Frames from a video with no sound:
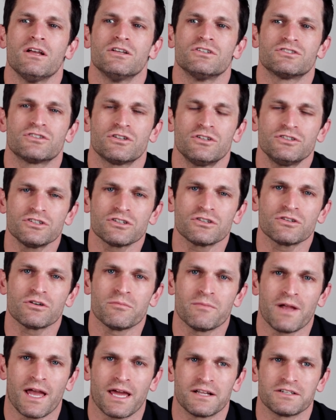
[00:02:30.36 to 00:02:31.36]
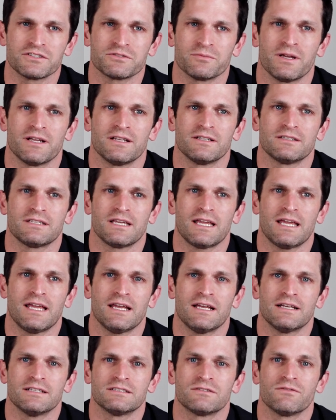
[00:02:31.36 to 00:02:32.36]
Surgical management
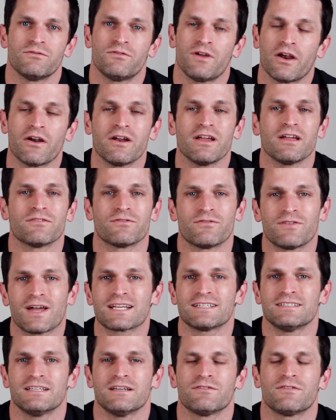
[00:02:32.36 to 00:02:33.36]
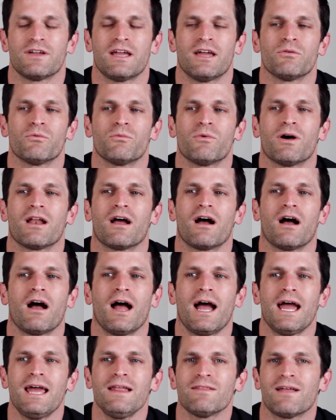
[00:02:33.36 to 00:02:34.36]
is very effective, and what
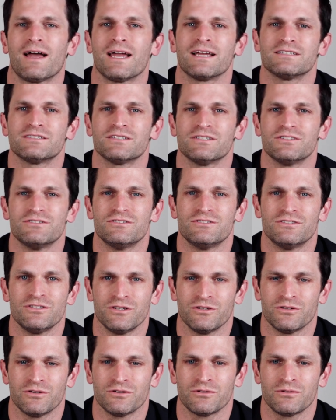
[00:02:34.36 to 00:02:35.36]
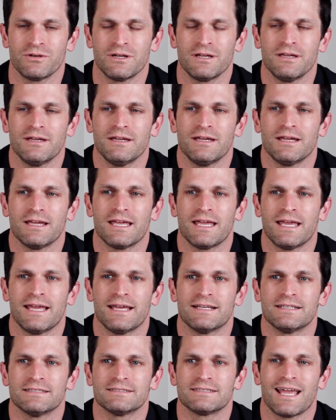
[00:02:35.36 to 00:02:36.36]
I like to do
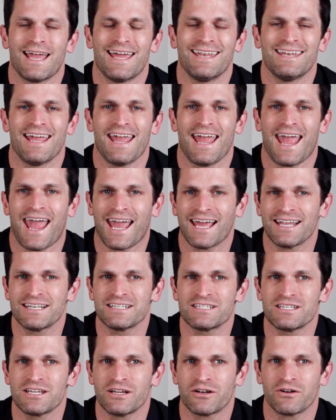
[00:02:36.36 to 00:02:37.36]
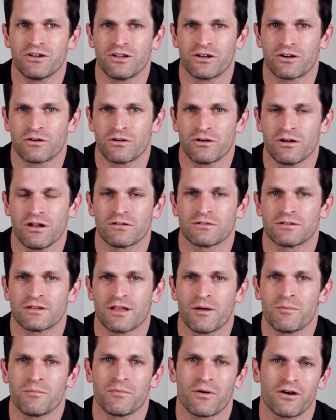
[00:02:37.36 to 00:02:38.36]
is an anterior
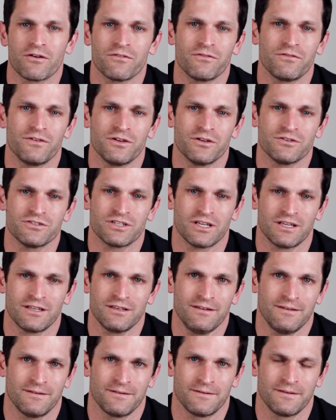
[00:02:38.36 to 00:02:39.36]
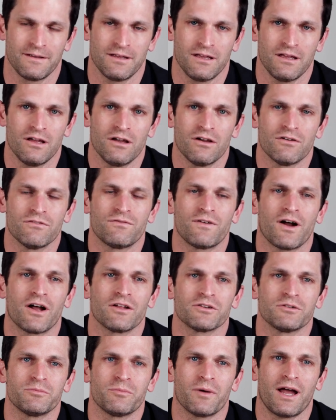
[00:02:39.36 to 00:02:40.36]
lumbar fusion
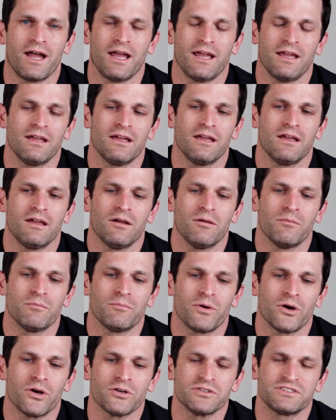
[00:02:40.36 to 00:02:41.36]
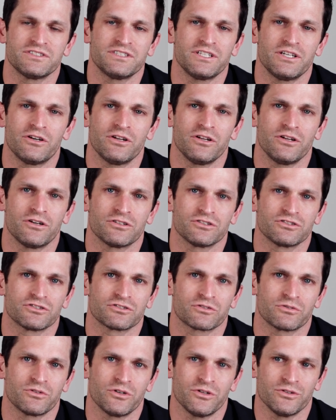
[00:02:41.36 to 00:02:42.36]
followed by posterior
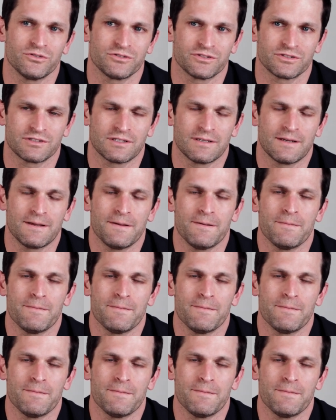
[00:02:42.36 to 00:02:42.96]
screws.